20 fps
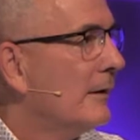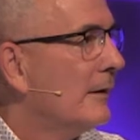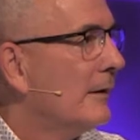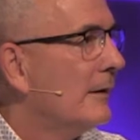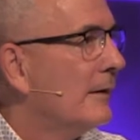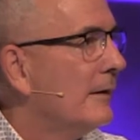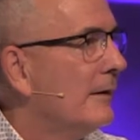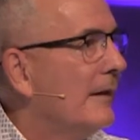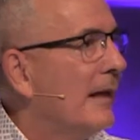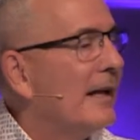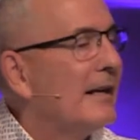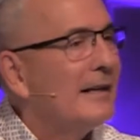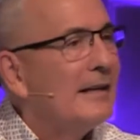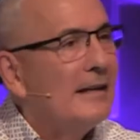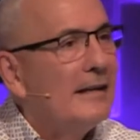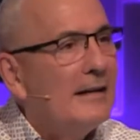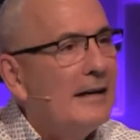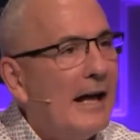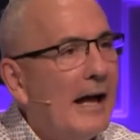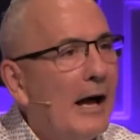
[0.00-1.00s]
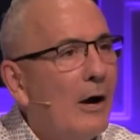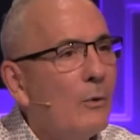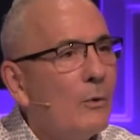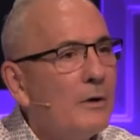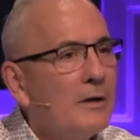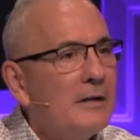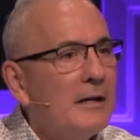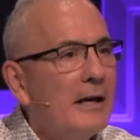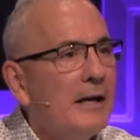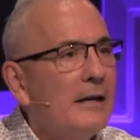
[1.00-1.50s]
that in
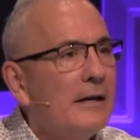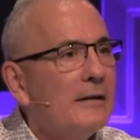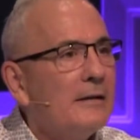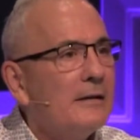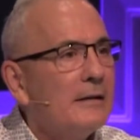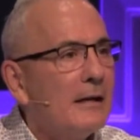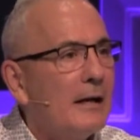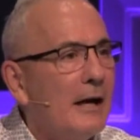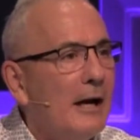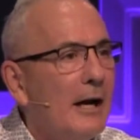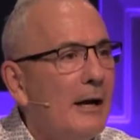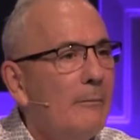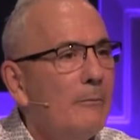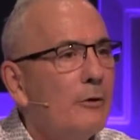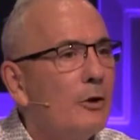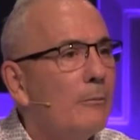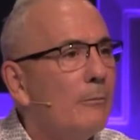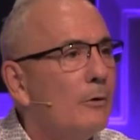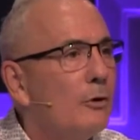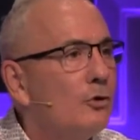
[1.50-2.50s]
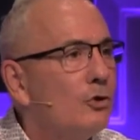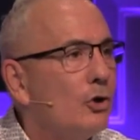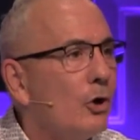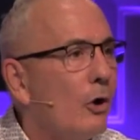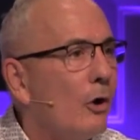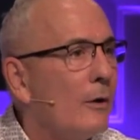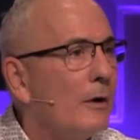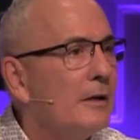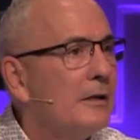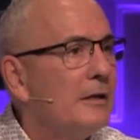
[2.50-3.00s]
our day and time, the
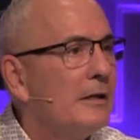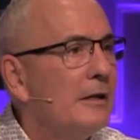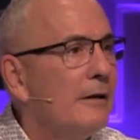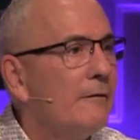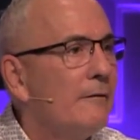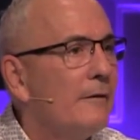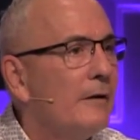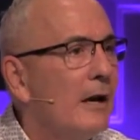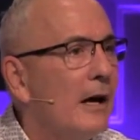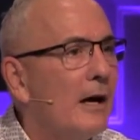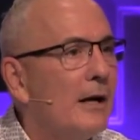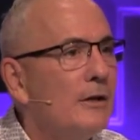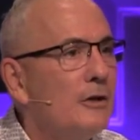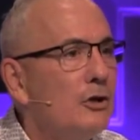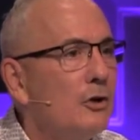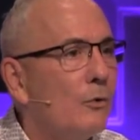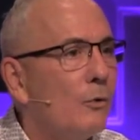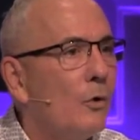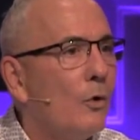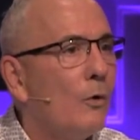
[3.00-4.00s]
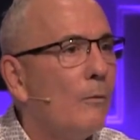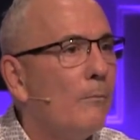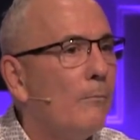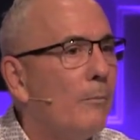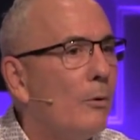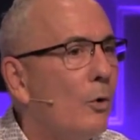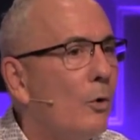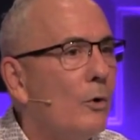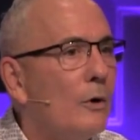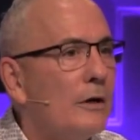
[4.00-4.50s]
majority of nine year
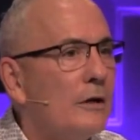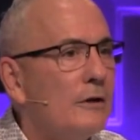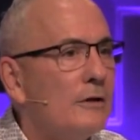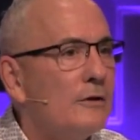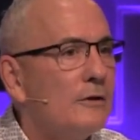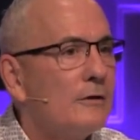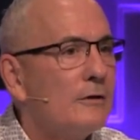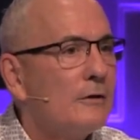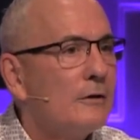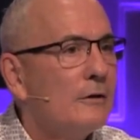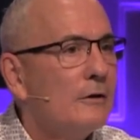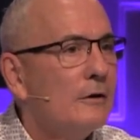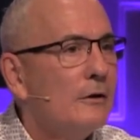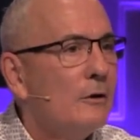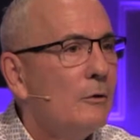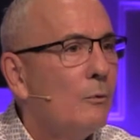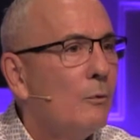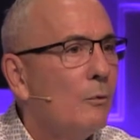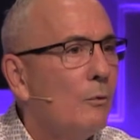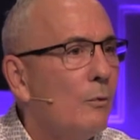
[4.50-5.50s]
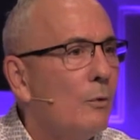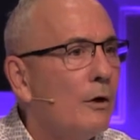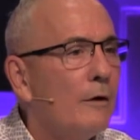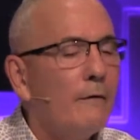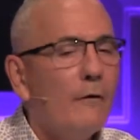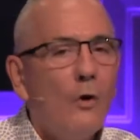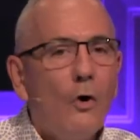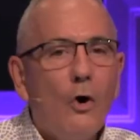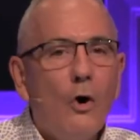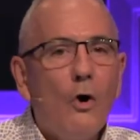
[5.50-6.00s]
old boys would
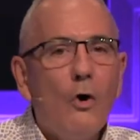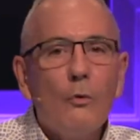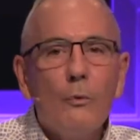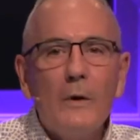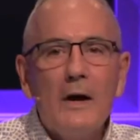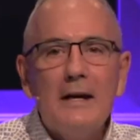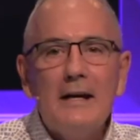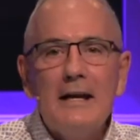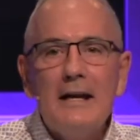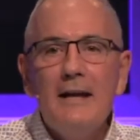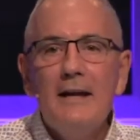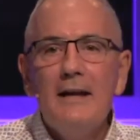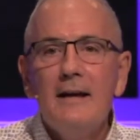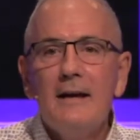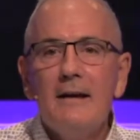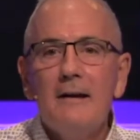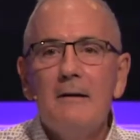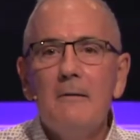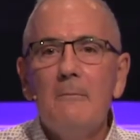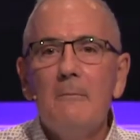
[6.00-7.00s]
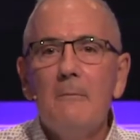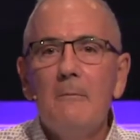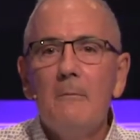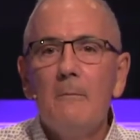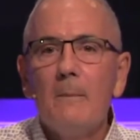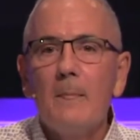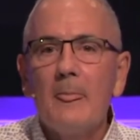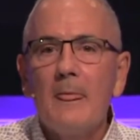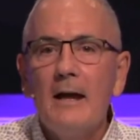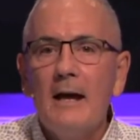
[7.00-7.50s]
have already
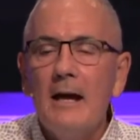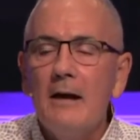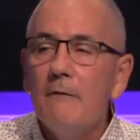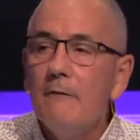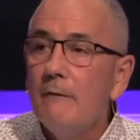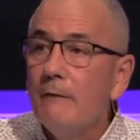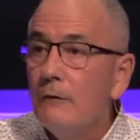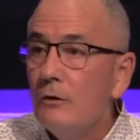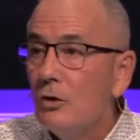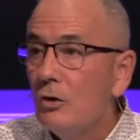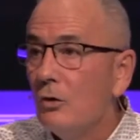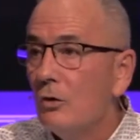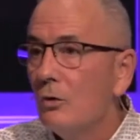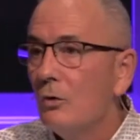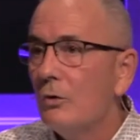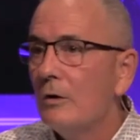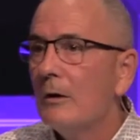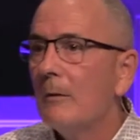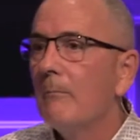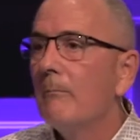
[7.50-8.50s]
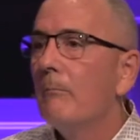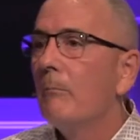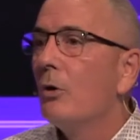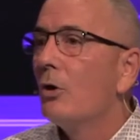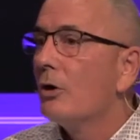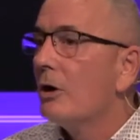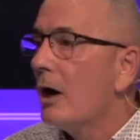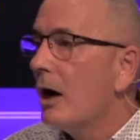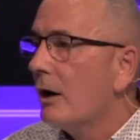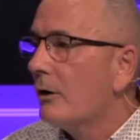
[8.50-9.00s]
have viewed
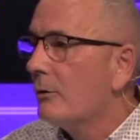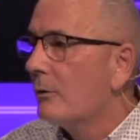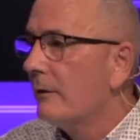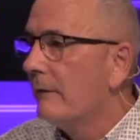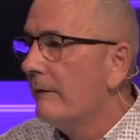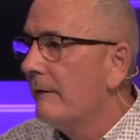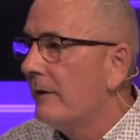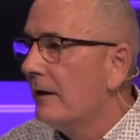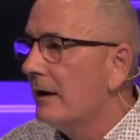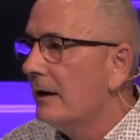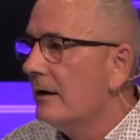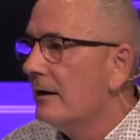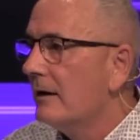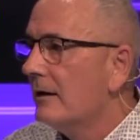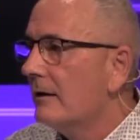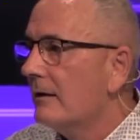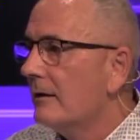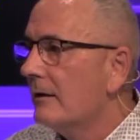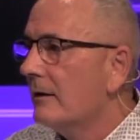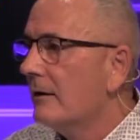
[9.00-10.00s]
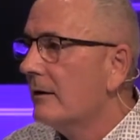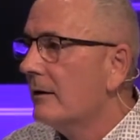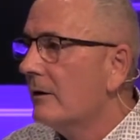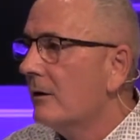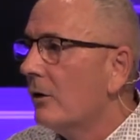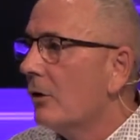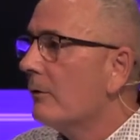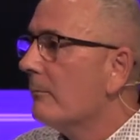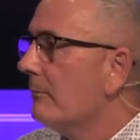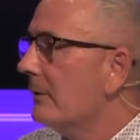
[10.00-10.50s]
pornography
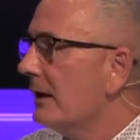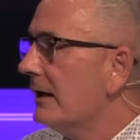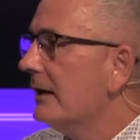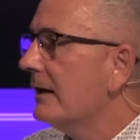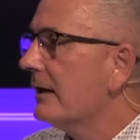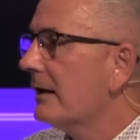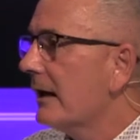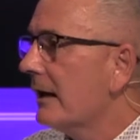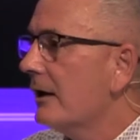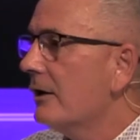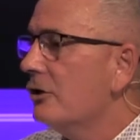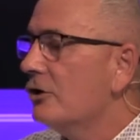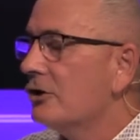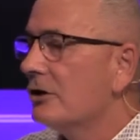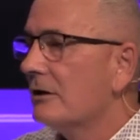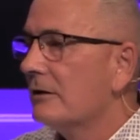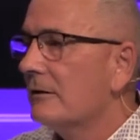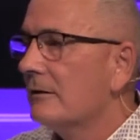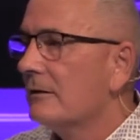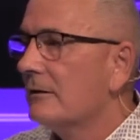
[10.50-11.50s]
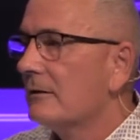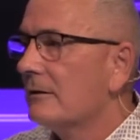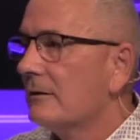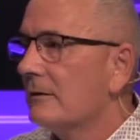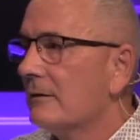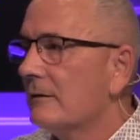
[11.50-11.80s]
on many occasions.